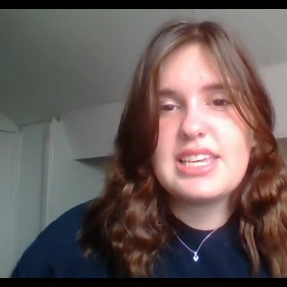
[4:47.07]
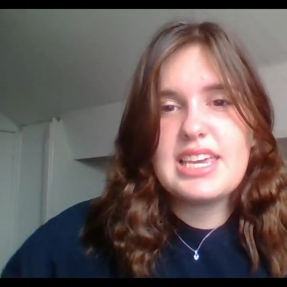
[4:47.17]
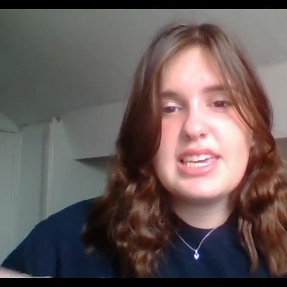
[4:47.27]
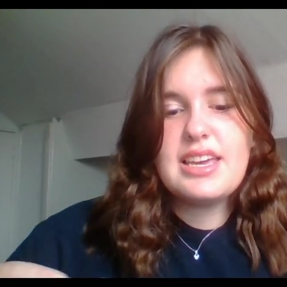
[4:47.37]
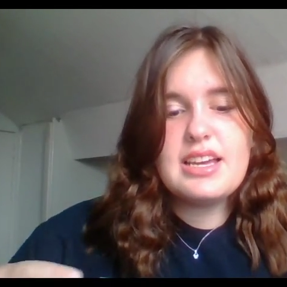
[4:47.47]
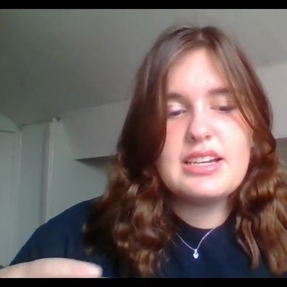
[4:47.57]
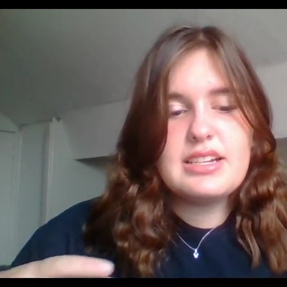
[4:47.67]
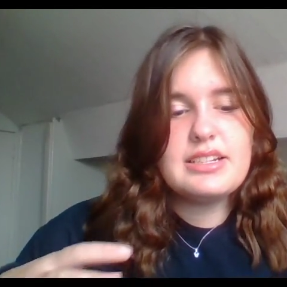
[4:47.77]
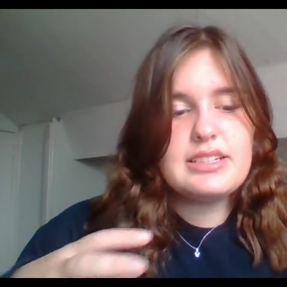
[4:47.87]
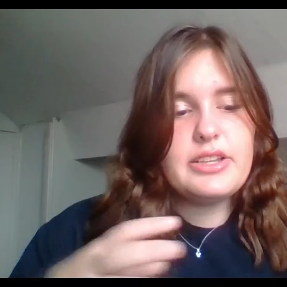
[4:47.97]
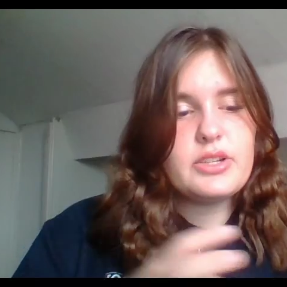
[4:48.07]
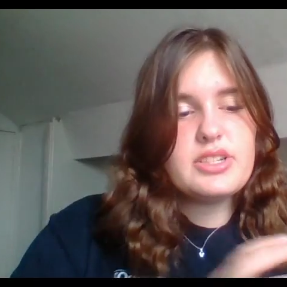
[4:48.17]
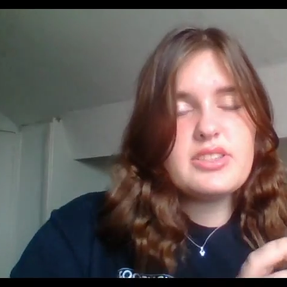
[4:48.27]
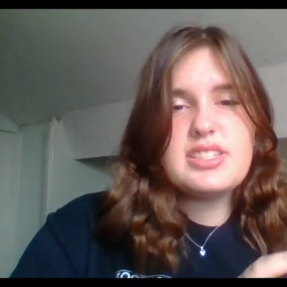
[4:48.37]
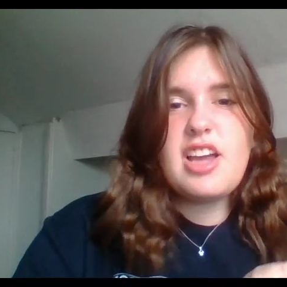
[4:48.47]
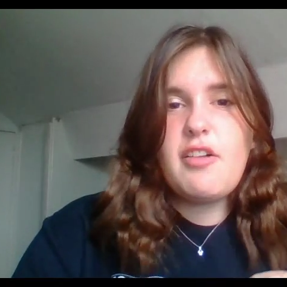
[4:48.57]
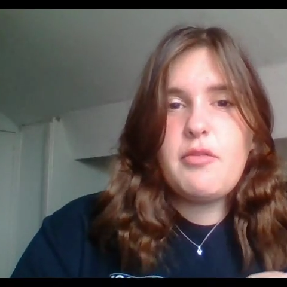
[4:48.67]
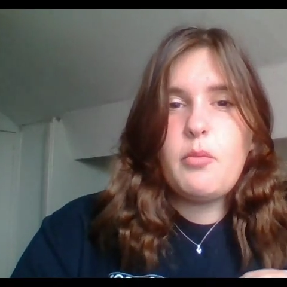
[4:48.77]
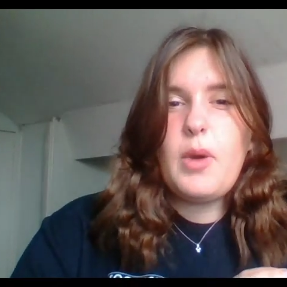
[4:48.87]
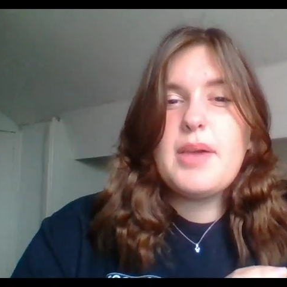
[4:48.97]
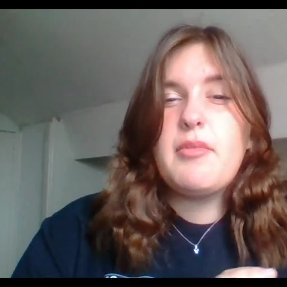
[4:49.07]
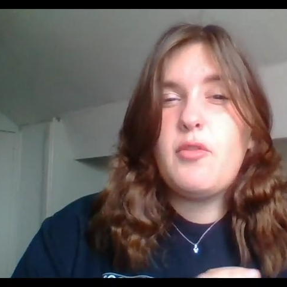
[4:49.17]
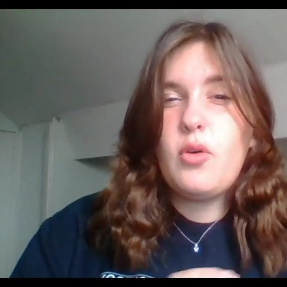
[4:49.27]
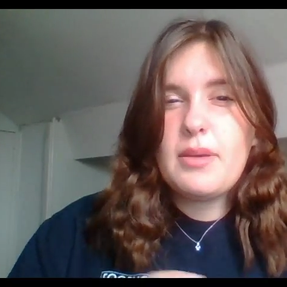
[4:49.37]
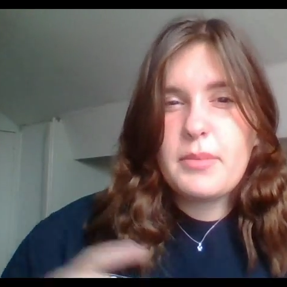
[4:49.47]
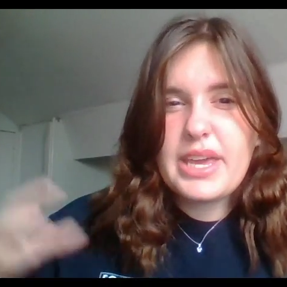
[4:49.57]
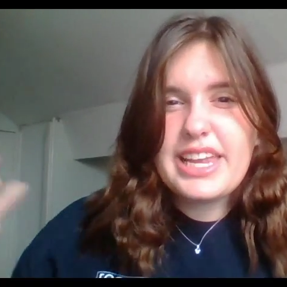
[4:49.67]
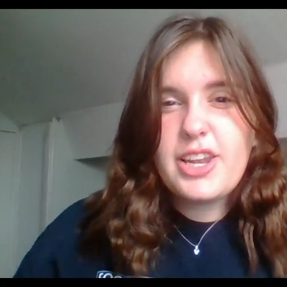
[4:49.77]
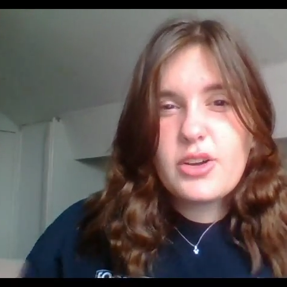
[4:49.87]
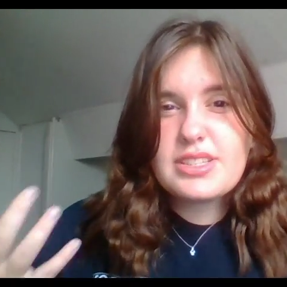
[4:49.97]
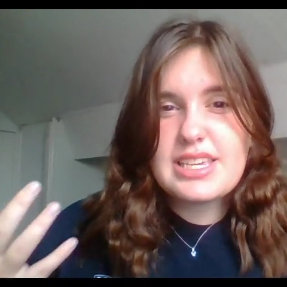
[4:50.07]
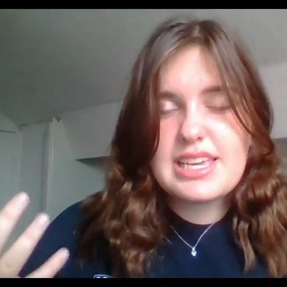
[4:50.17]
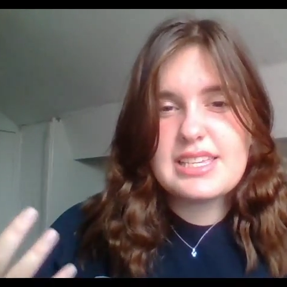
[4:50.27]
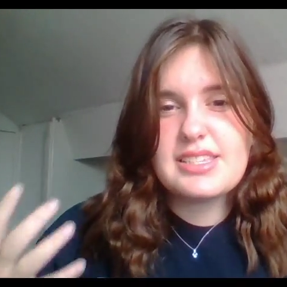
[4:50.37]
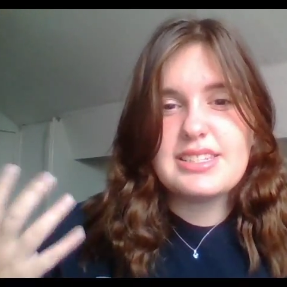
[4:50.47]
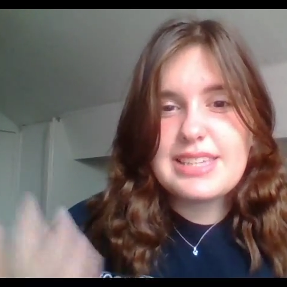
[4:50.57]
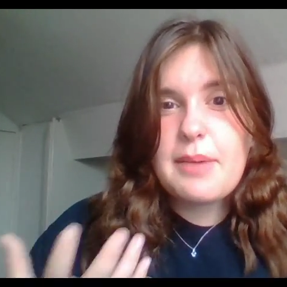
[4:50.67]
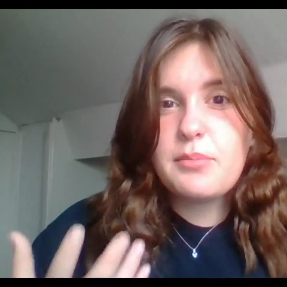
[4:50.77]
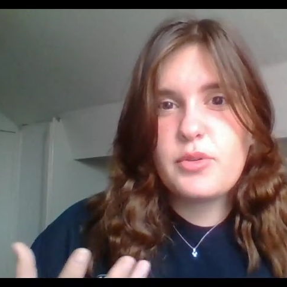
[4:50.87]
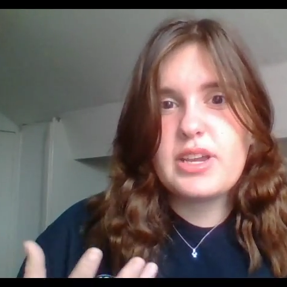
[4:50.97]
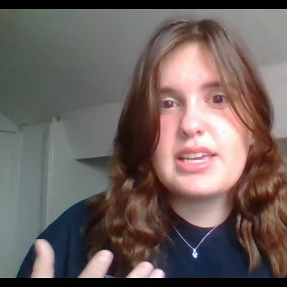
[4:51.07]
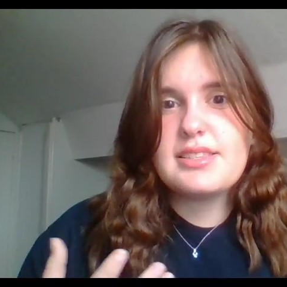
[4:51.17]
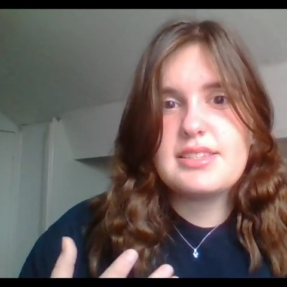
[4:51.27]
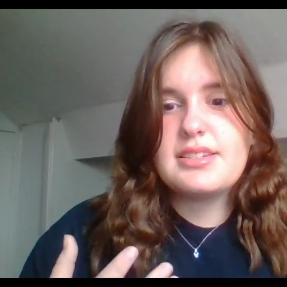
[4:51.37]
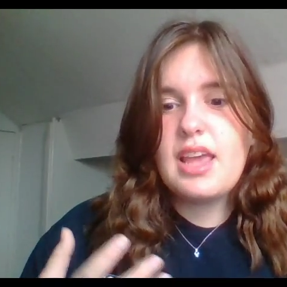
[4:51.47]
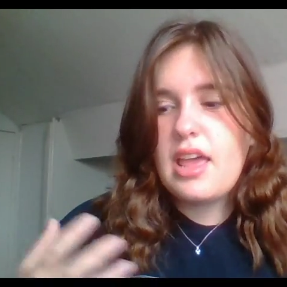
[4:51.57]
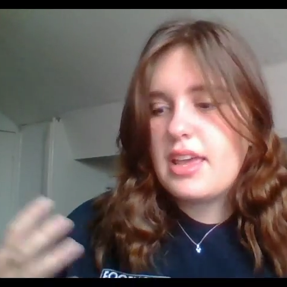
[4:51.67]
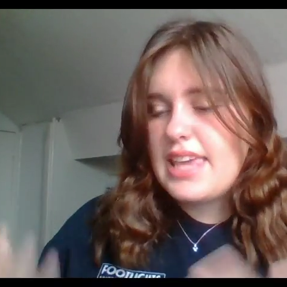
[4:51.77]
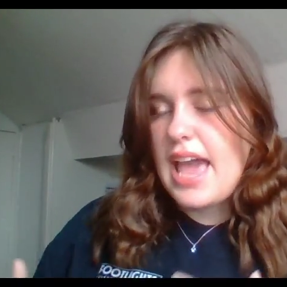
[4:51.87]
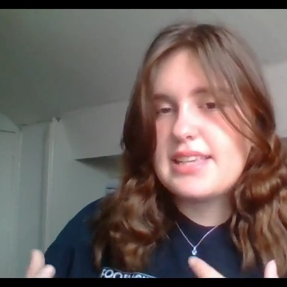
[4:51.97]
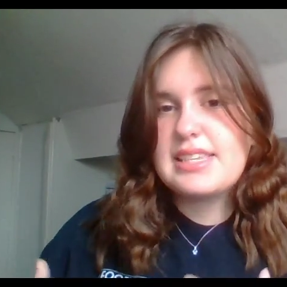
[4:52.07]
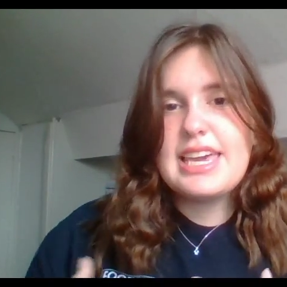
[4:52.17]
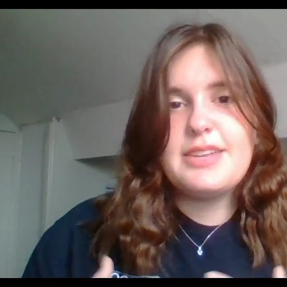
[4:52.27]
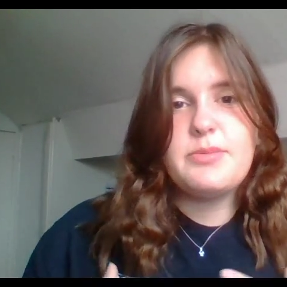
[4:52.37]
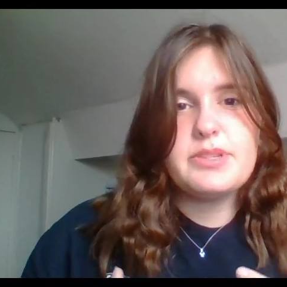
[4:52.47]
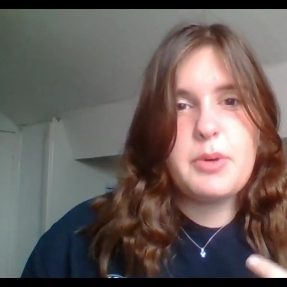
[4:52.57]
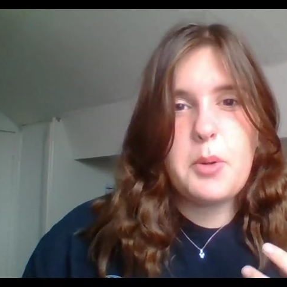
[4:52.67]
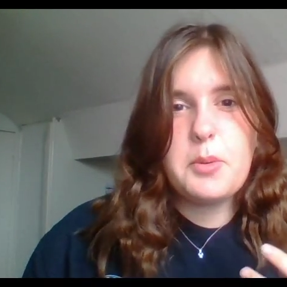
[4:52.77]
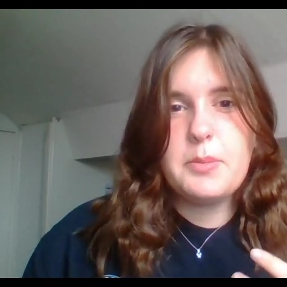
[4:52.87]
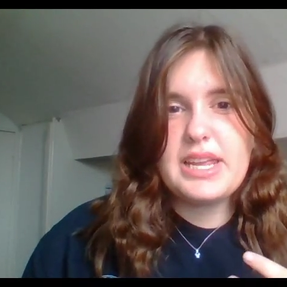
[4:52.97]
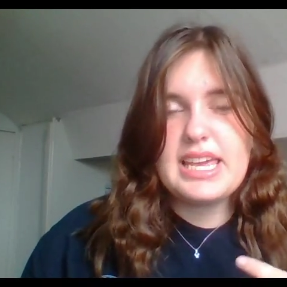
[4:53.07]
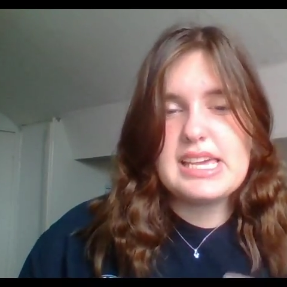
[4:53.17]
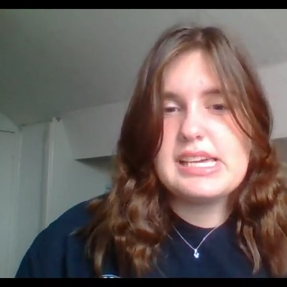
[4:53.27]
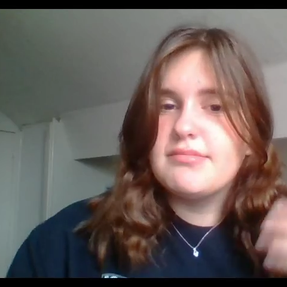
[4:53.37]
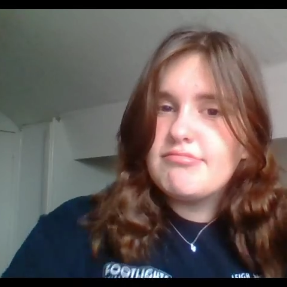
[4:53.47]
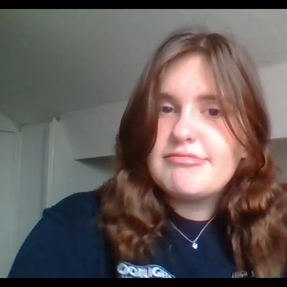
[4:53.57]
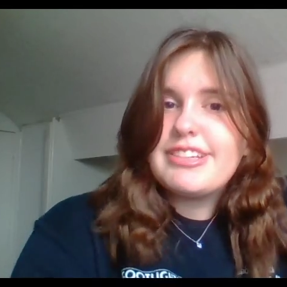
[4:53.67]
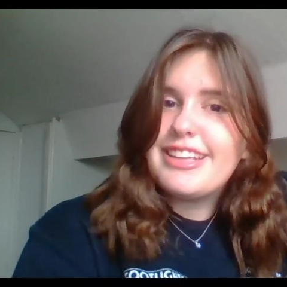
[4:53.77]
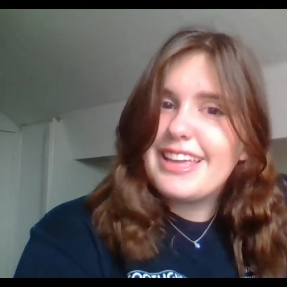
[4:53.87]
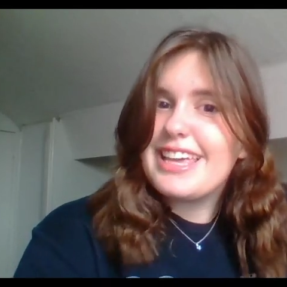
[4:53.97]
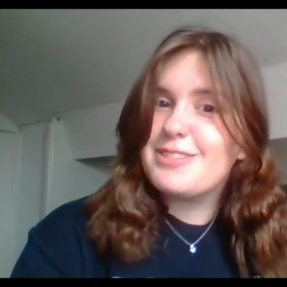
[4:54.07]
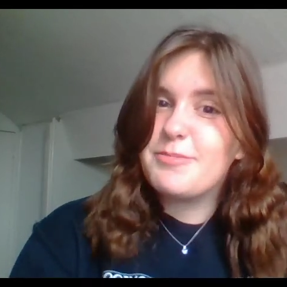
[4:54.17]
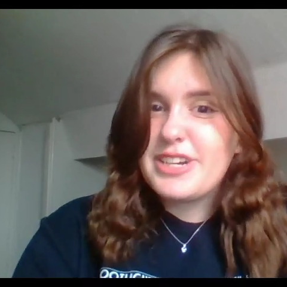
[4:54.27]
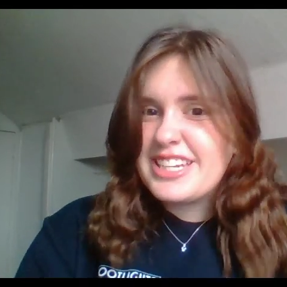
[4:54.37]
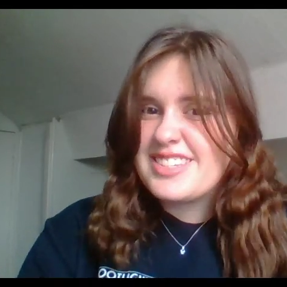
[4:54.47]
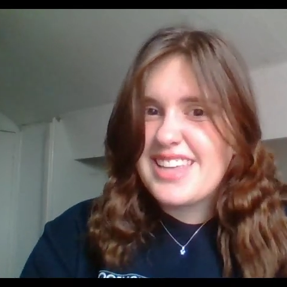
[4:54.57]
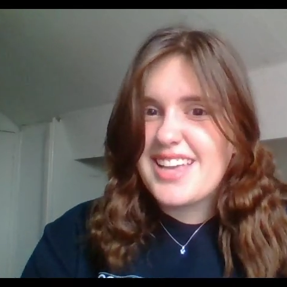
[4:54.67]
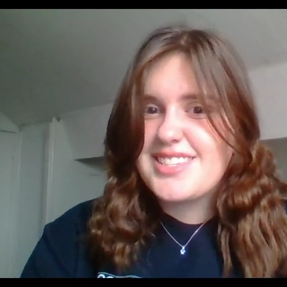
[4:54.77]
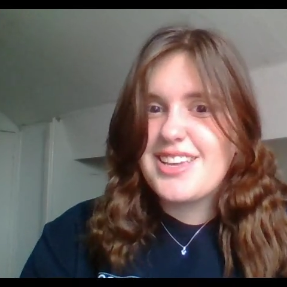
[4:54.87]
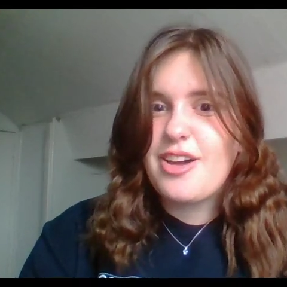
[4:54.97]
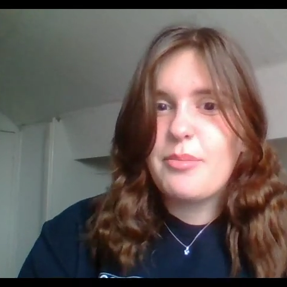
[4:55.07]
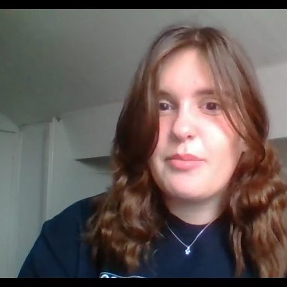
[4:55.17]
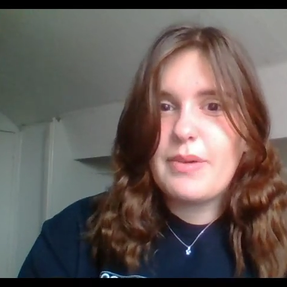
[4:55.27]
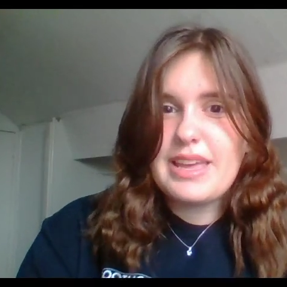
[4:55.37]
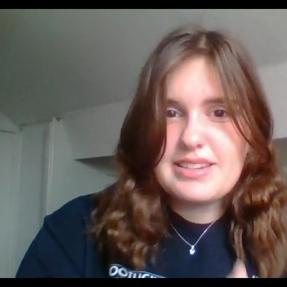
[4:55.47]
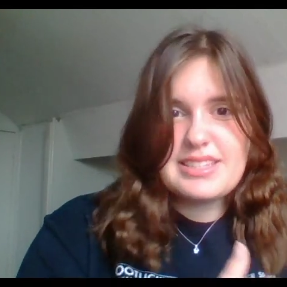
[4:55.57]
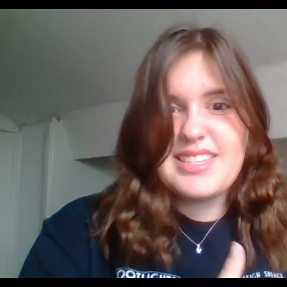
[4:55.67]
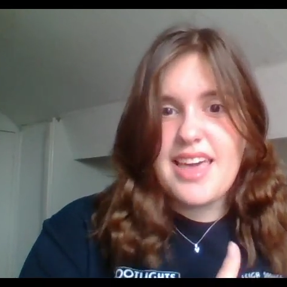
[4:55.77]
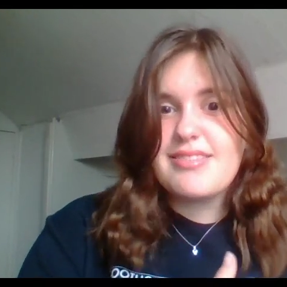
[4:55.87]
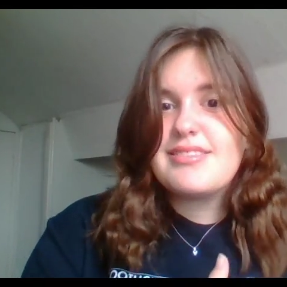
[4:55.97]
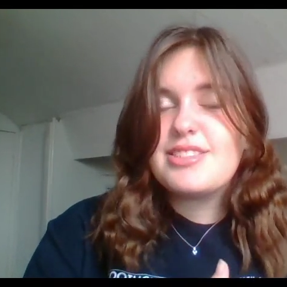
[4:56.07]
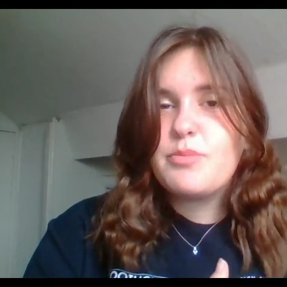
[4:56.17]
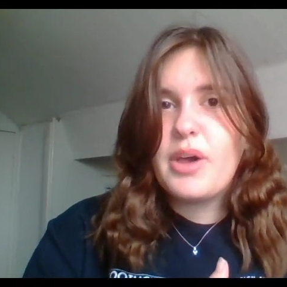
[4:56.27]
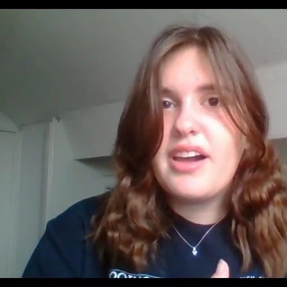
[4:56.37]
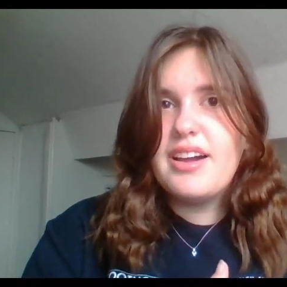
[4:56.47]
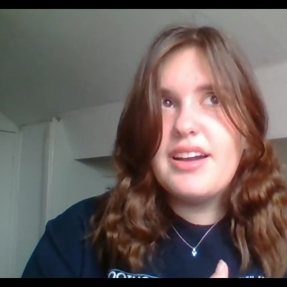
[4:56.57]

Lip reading: He looked at stuff way before him, but he looked at his contemporaries. And yes, Kidd was probably his predecessor in a sense, but